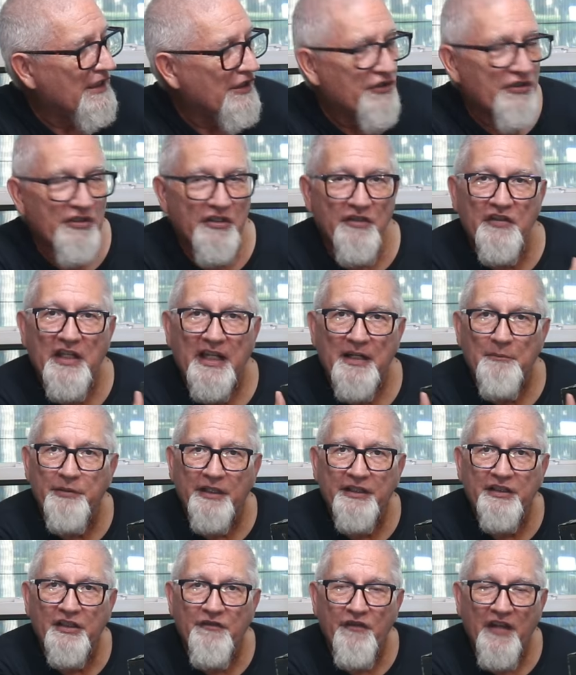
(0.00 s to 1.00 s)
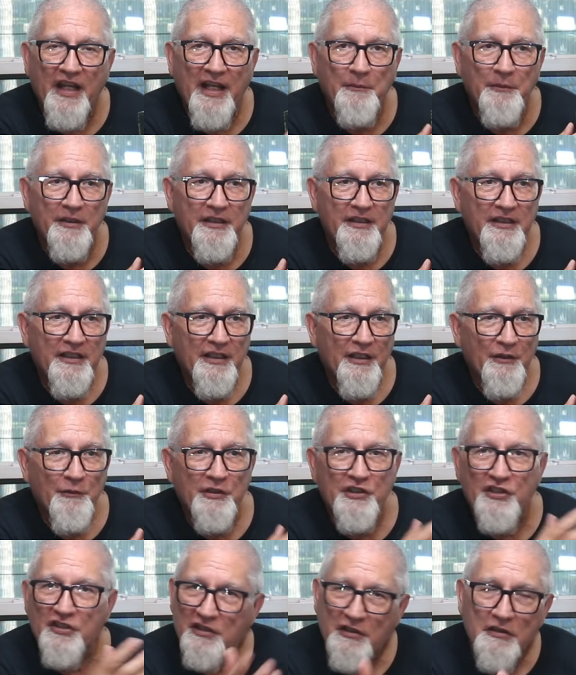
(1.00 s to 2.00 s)
So you've got a blended family,
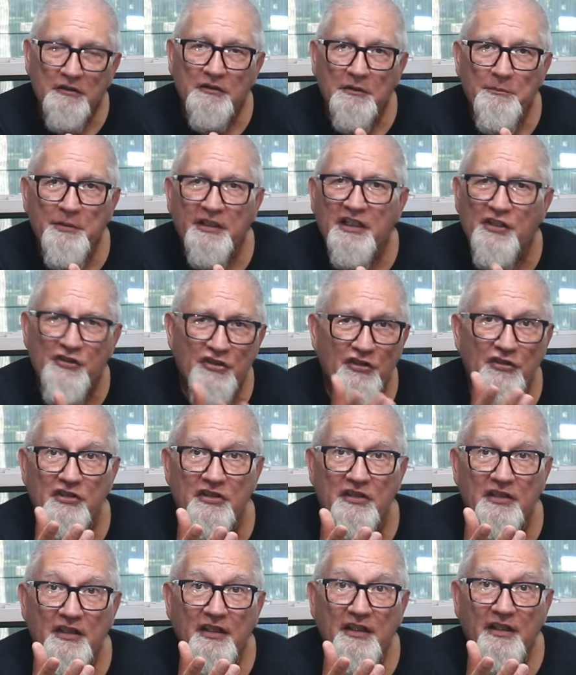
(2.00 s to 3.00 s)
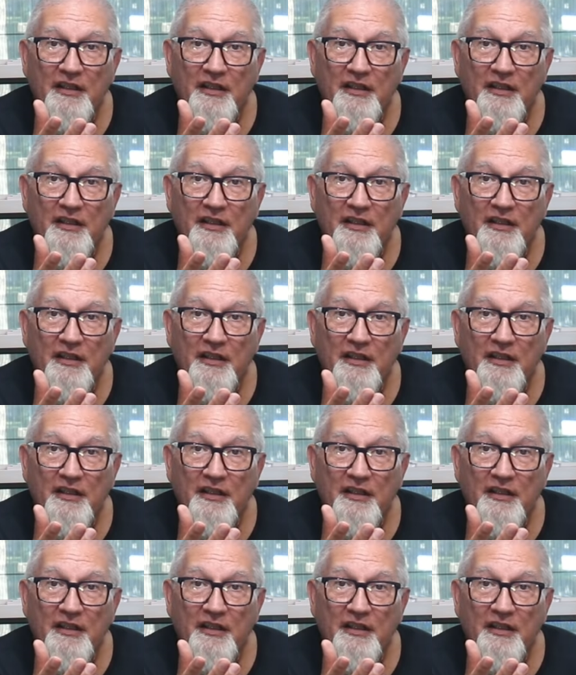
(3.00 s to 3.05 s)
which is cool because there's